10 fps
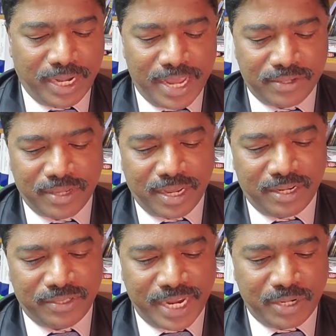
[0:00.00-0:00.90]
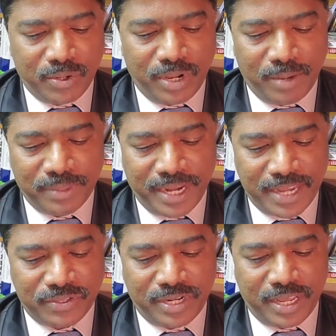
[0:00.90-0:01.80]
next and said to him the
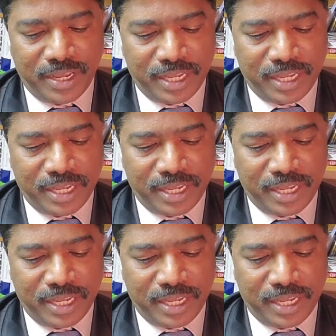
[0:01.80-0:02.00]
next day,